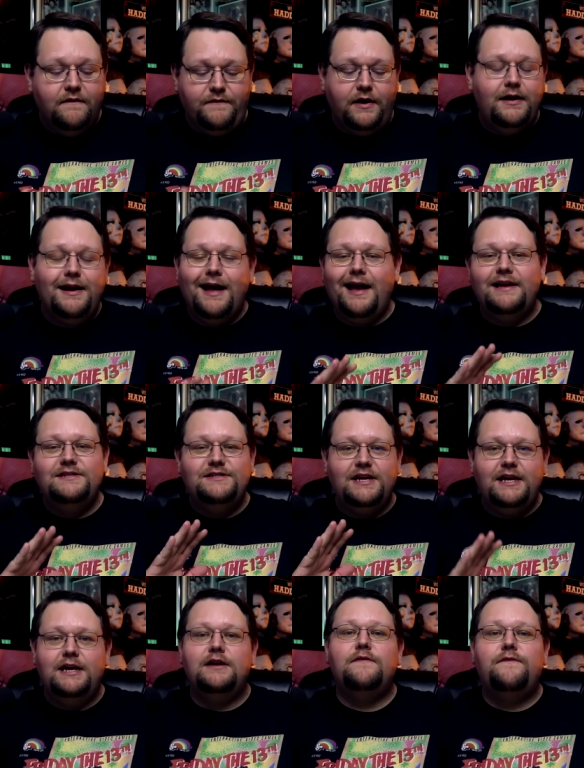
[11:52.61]
Very nice,
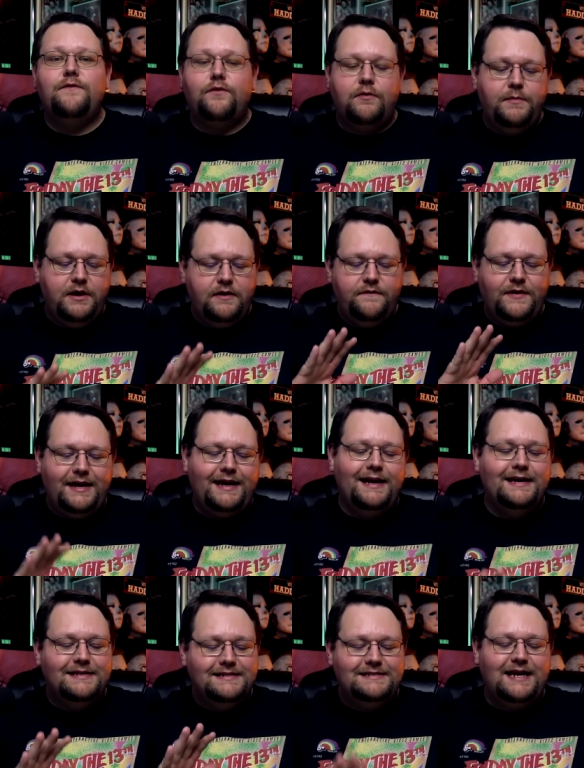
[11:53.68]
informative,
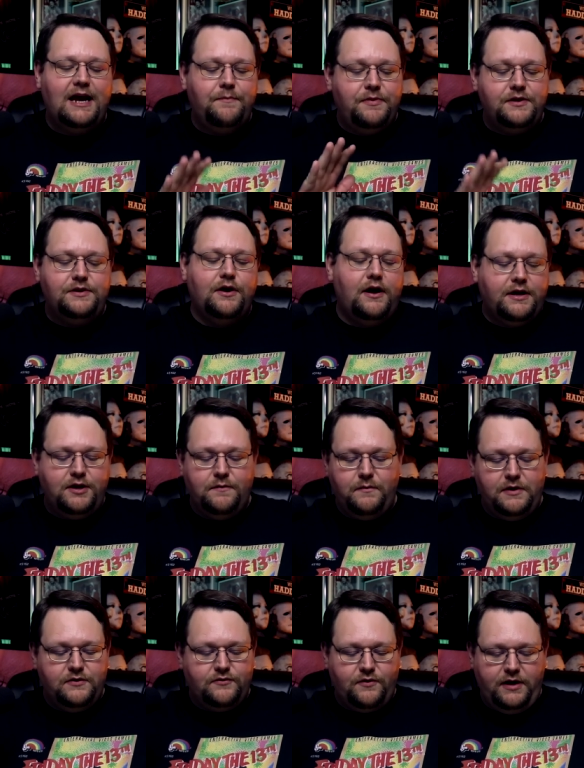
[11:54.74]
in depth
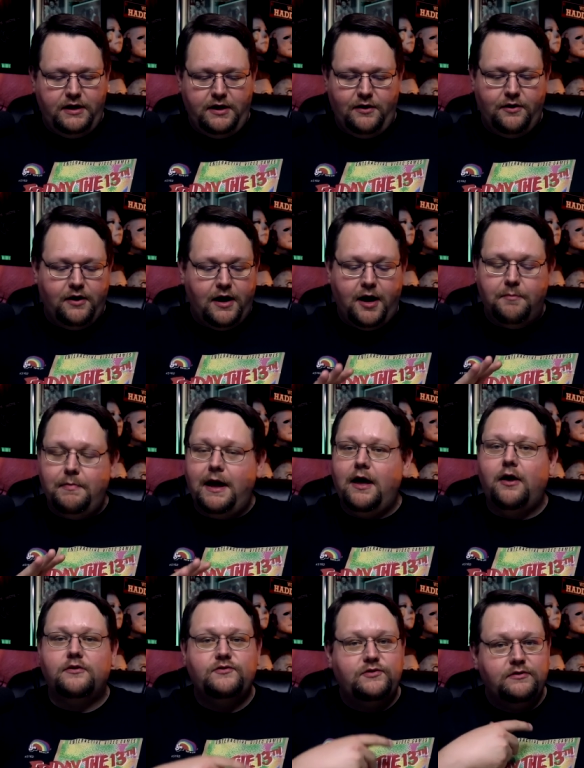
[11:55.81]
documentary here
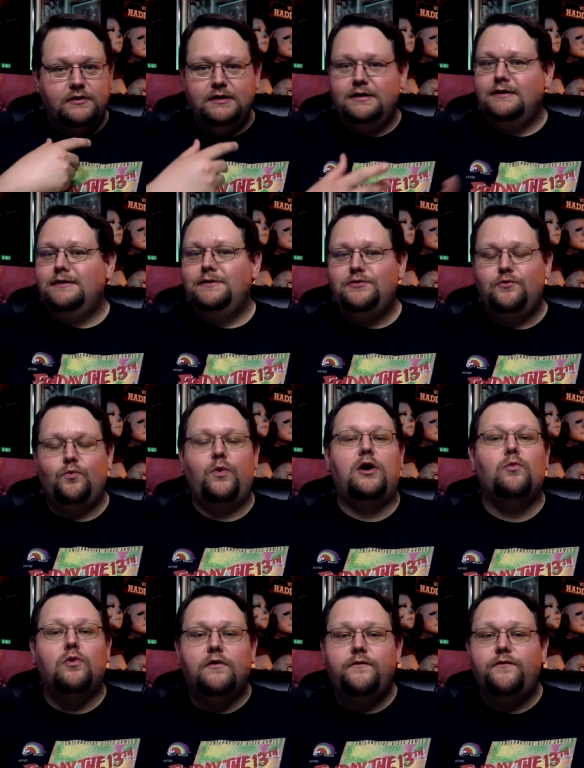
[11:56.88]
about
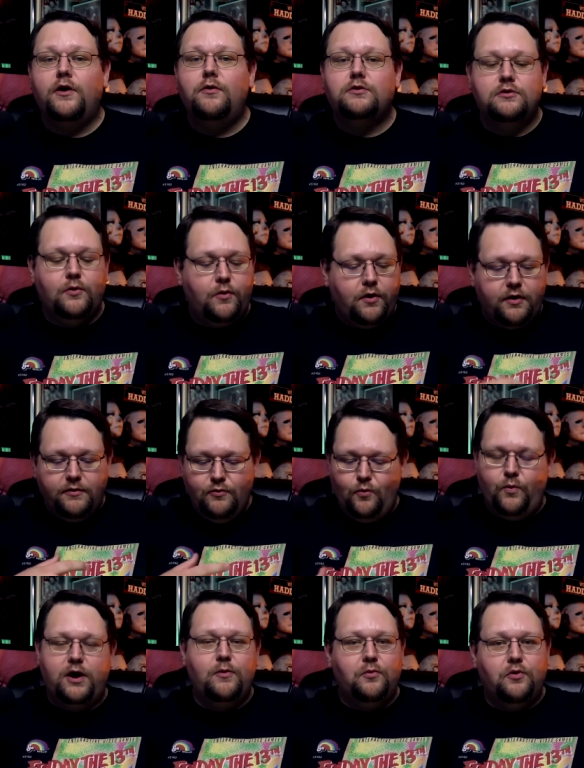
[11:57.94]
werewolf folklore,
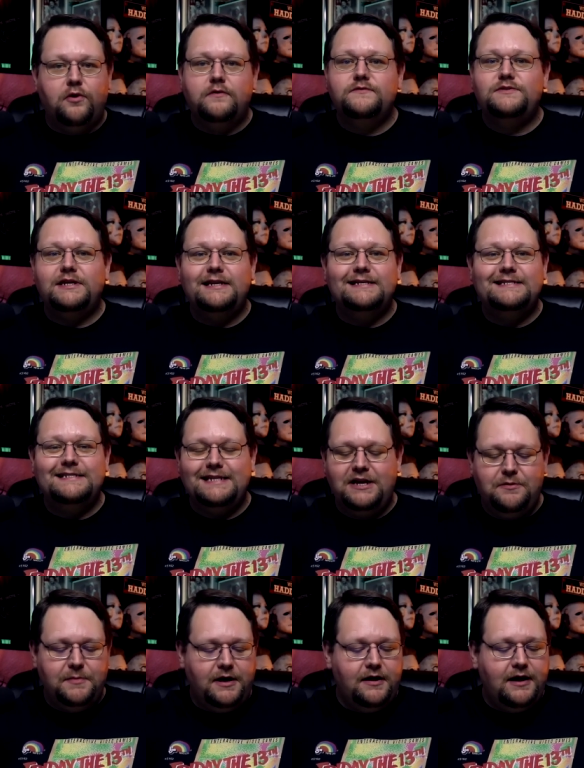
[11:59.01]
werewolves in
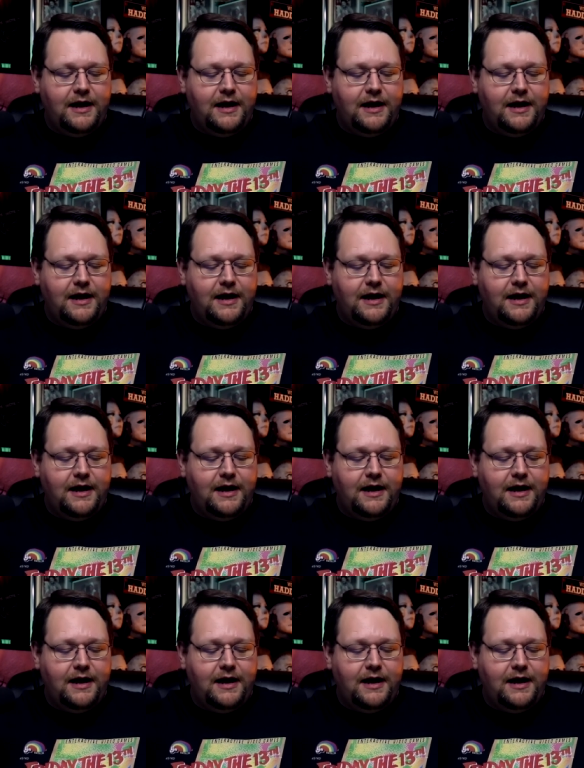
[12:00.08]
cinema,